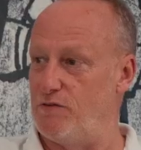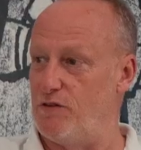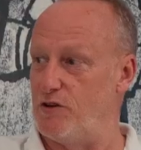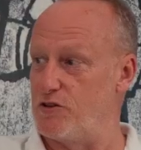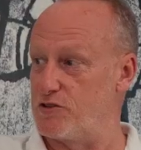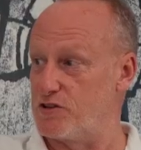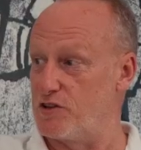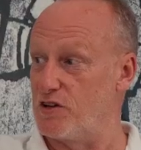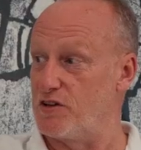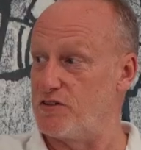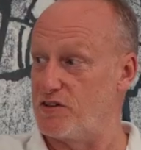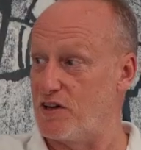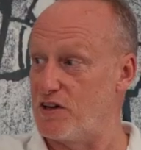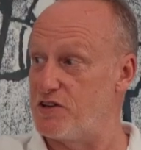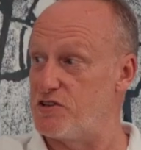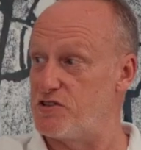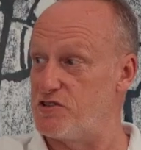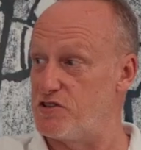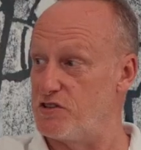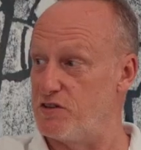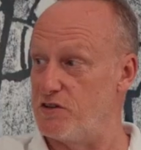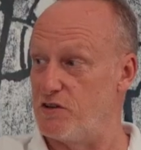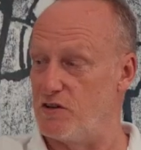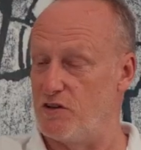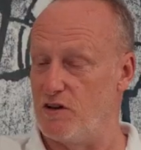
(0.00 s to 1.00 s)

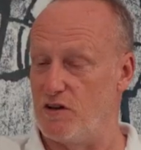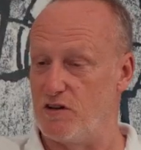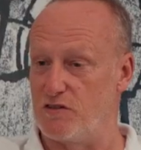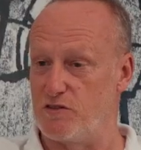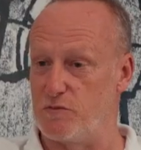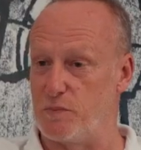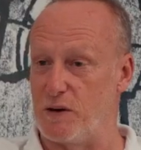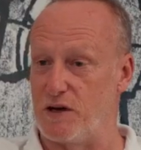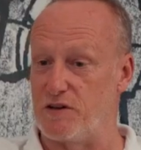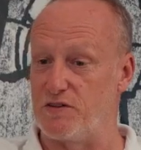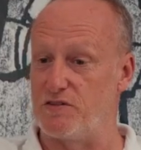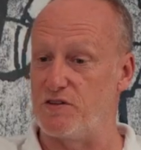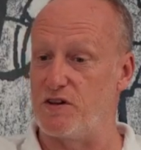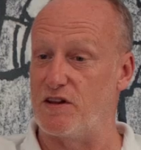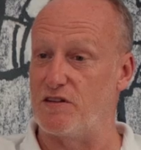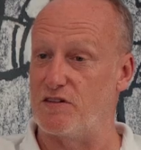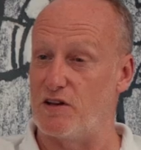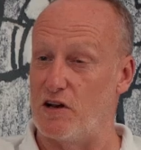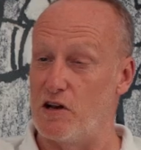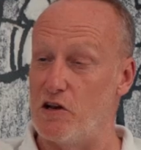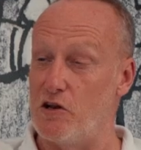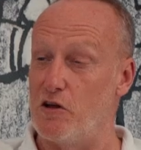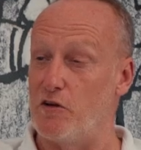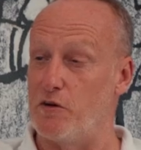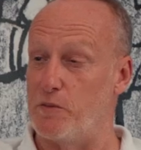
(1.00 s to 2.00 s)
virtualization space. So there's a
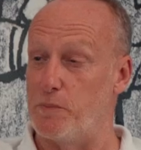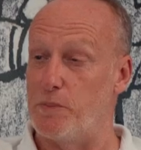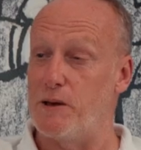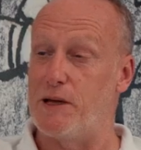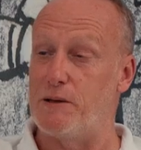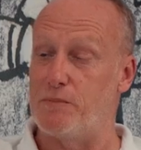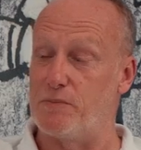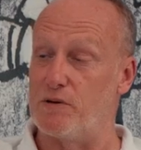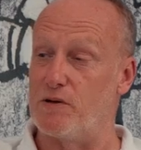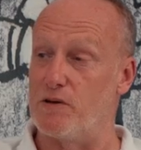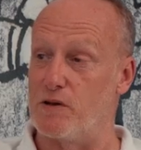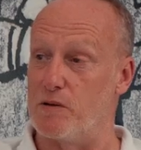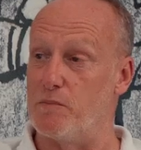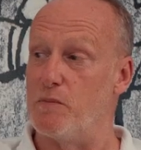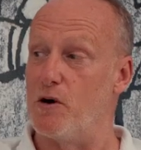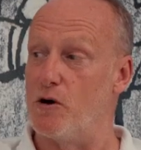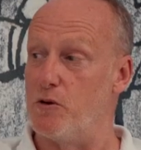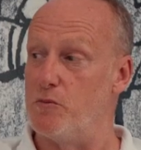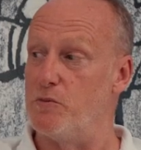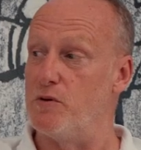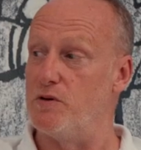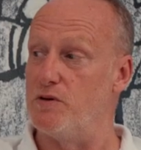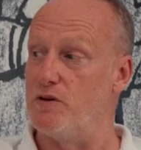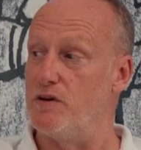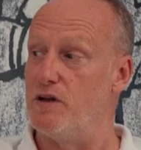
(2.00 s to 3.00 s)
lot of people at the
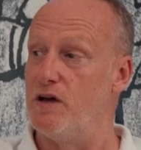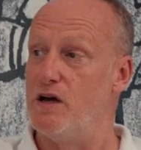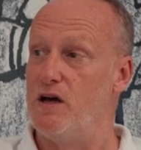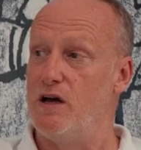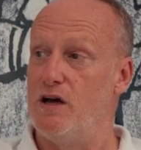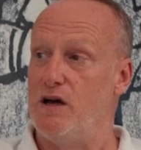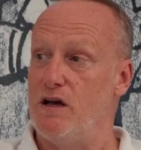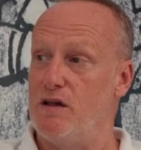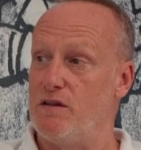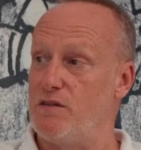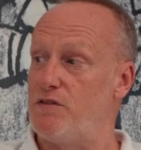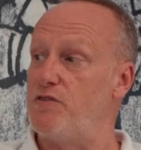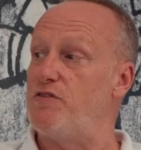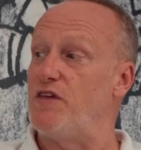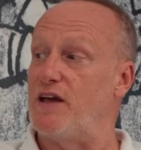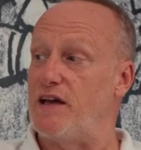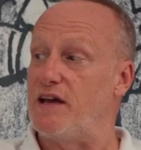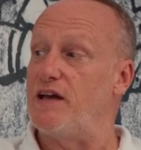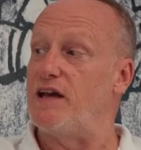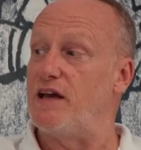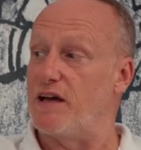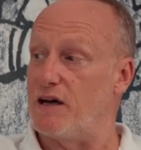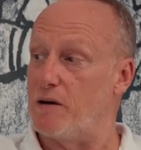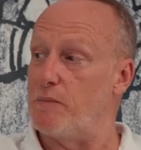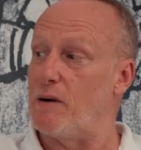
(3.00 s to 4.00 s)
moment
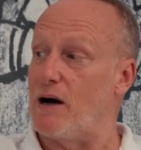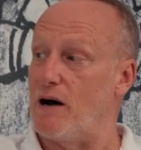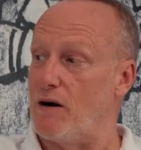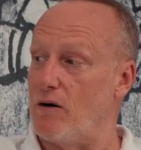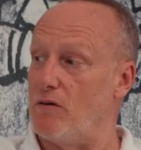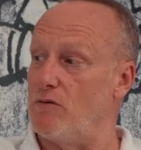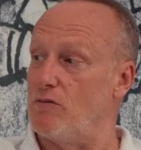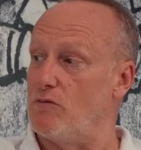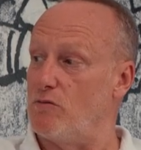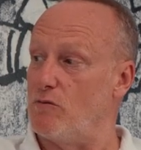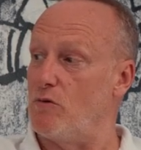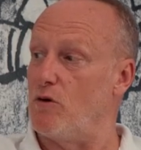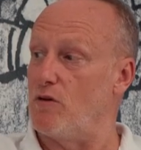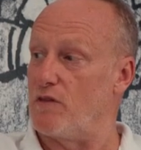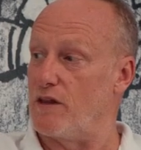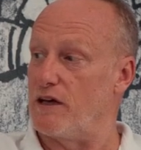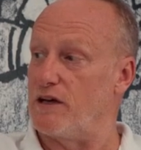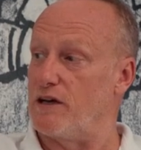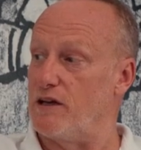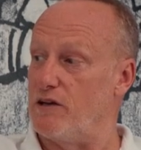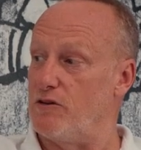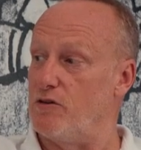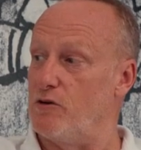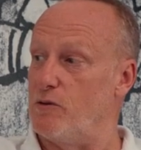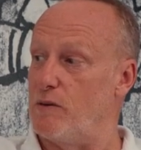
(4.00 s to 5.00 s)
thinking about what they're
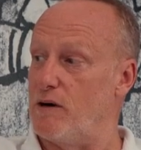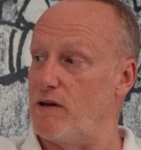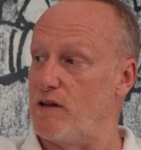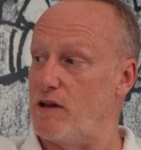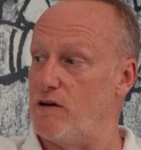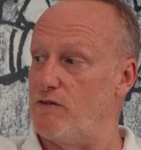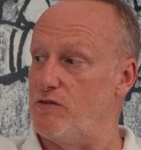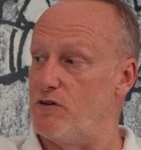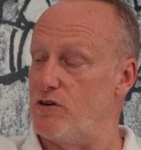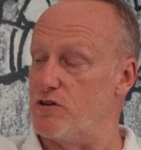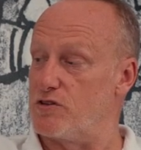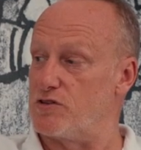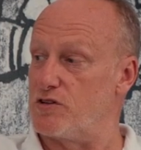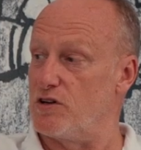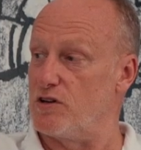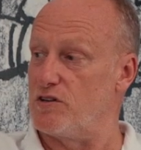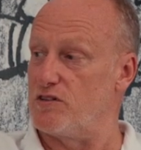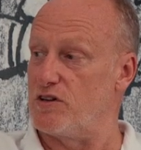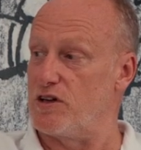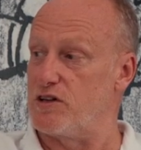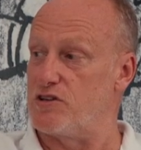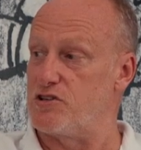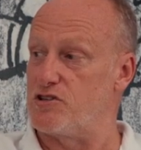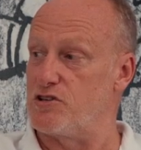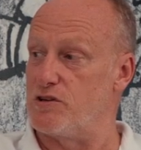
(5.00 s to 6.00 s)
going to do about their
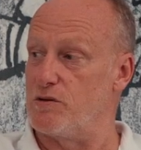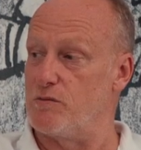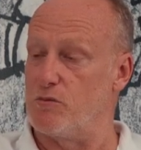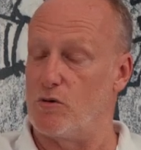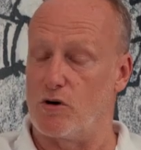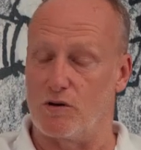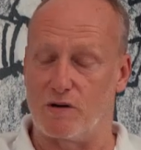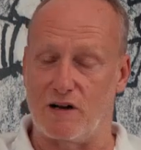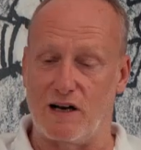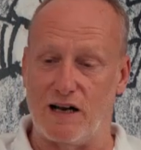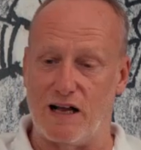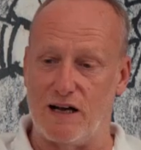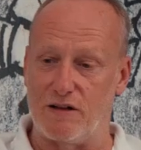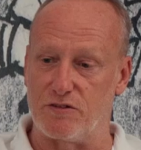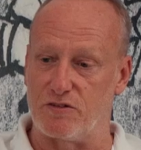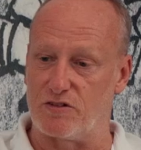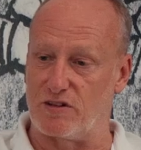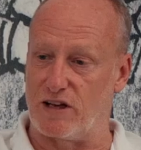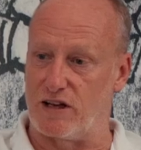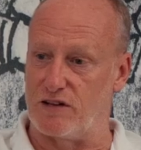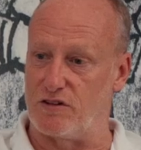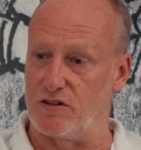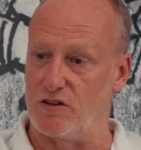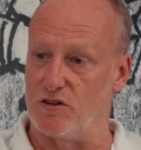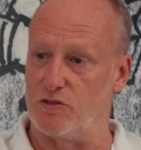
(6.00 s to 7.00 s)
virtualization. And what
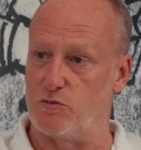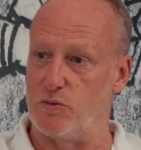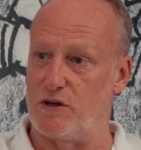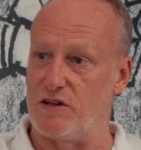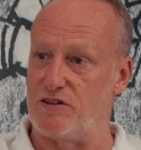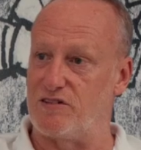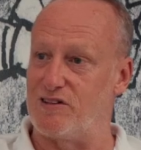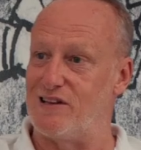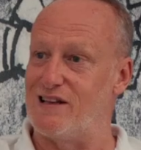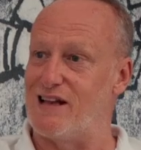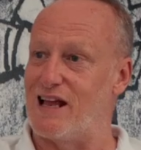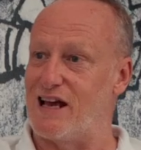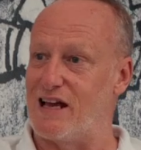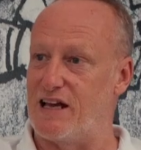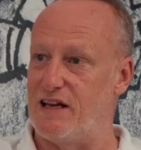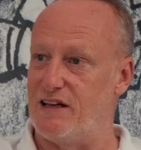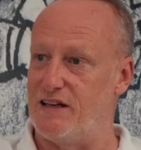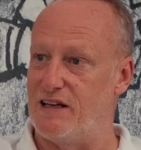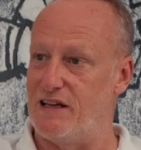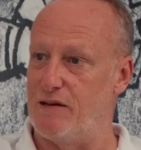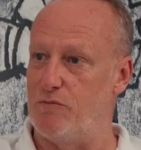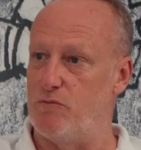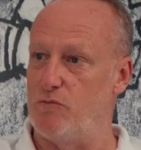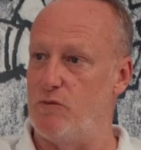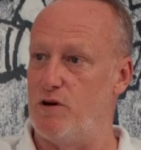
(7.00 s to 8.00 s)
CloudStack does when it's
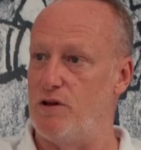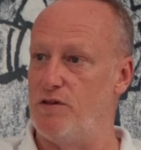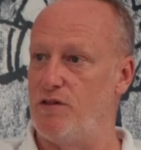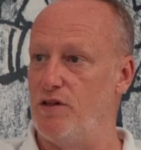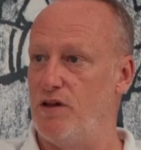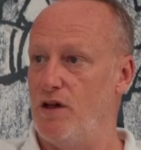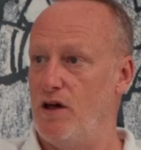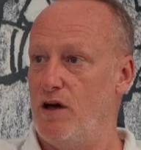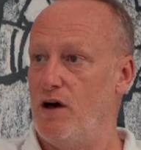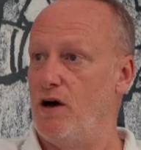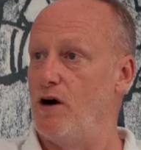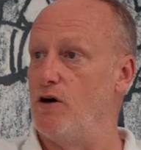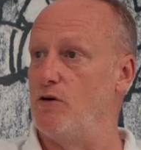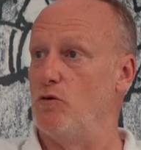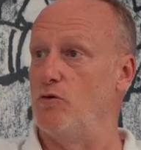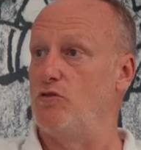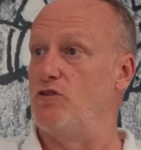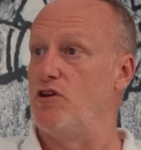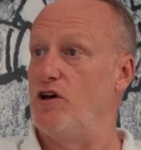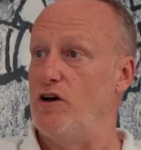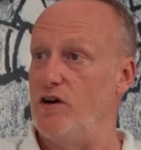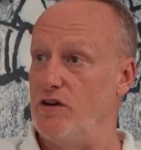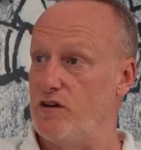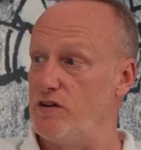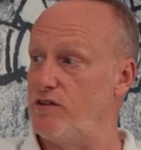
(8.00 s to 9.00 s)
layered in with an
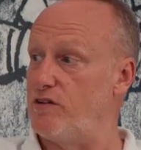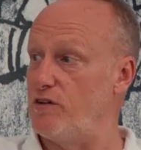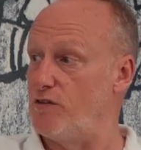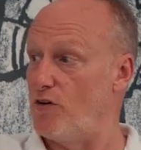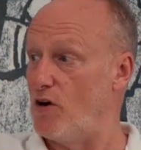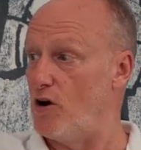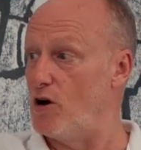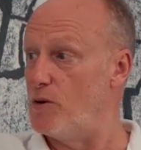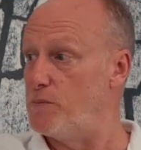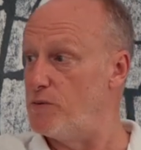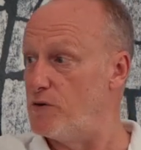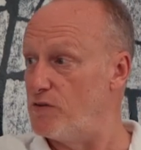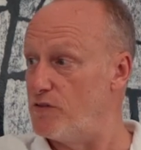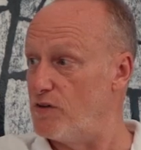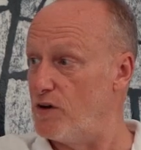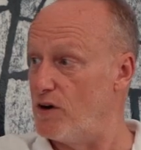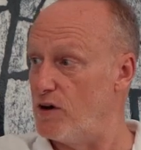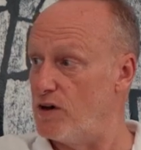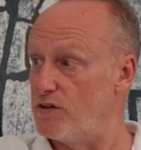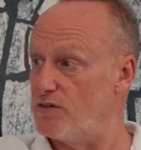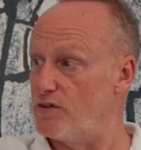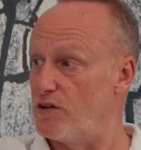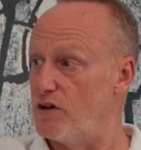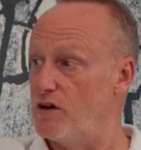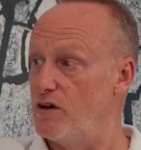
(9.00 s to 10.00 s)
alternative
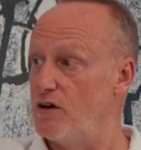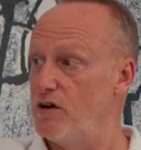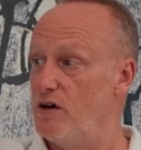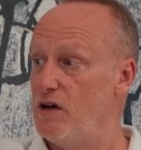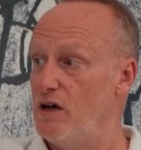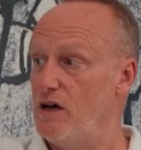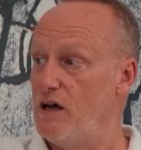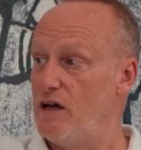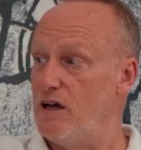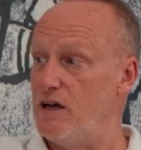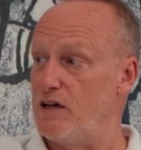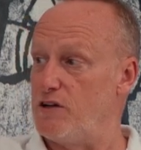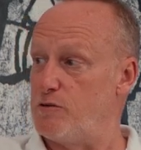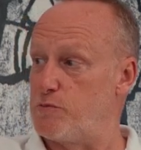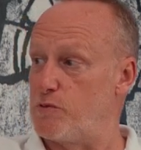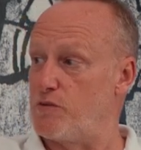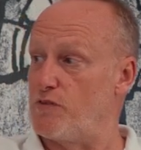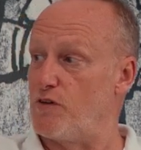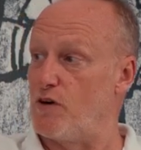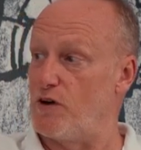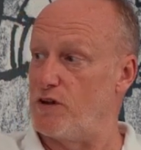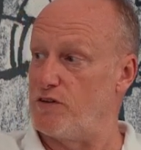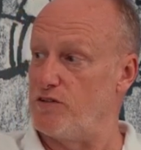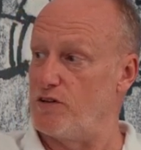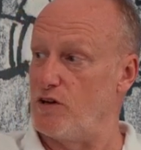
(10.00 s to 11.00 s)
hypervisor is
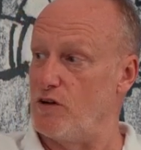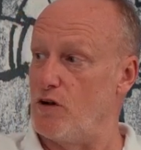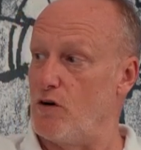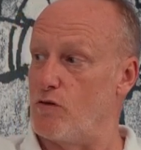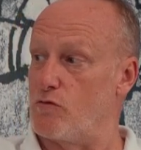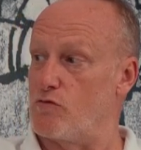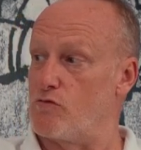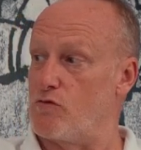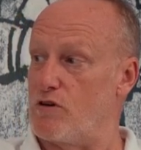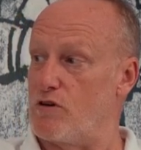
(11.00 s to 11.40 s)
provides a lot of